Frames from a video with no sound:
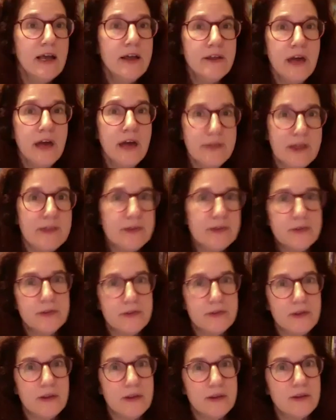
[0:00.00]
And that
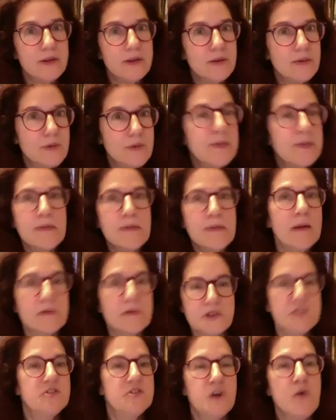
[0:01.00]
the big
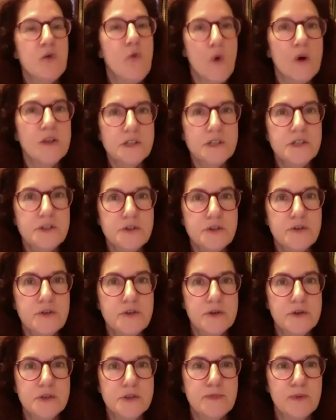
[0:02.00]
publishers don't want to do
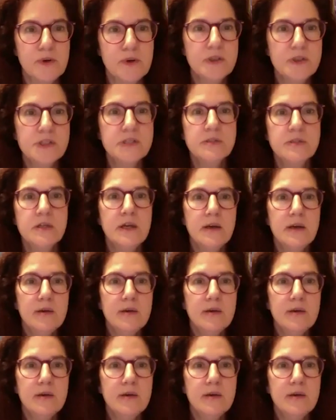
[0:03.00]
those books.